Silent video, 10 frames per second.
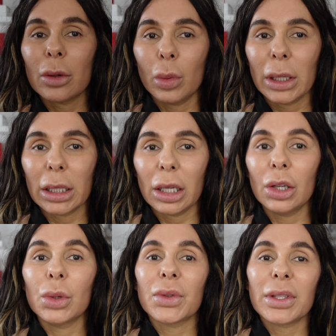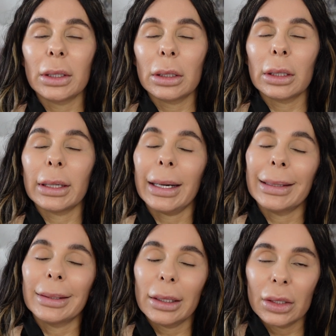one using
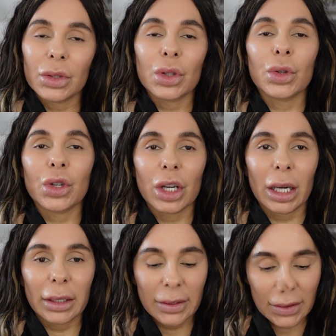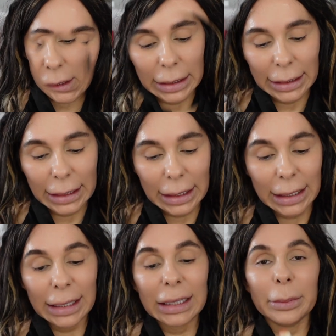at least two shades,
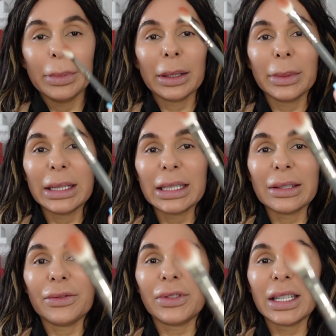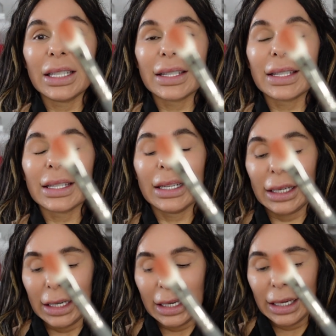highly pigmented, friends.
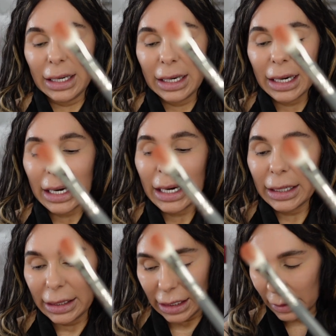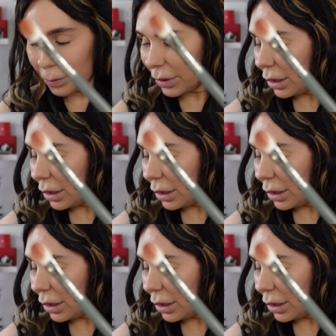I dip